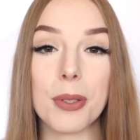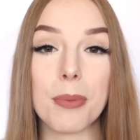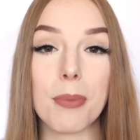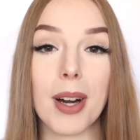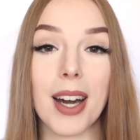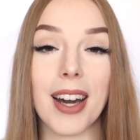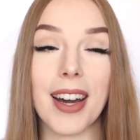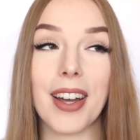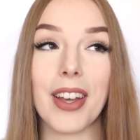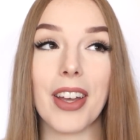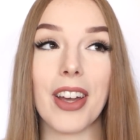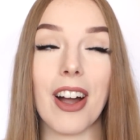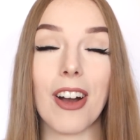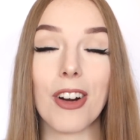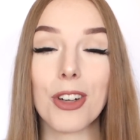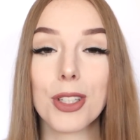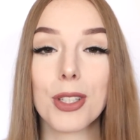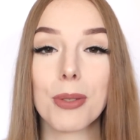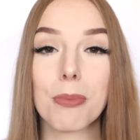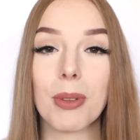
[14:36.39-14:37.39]
my
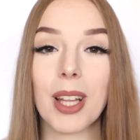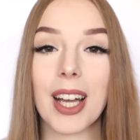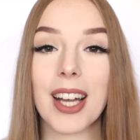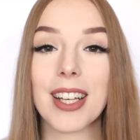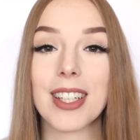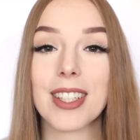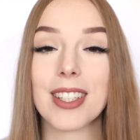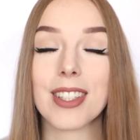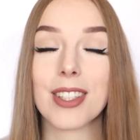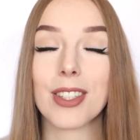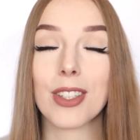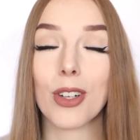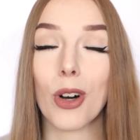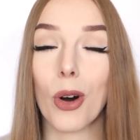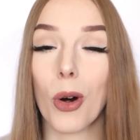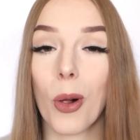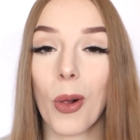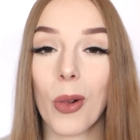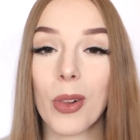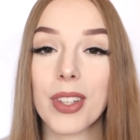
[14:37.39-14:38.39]
art supplies
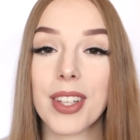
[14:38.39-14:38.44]
haul,